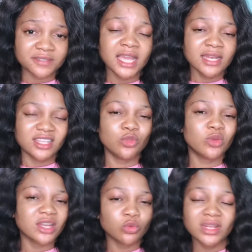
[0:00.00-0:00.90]
Then you can
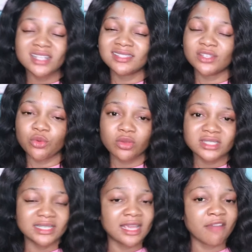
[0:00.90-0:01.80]
know that seriously they
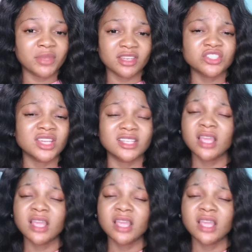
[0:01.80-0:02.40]
have been a change.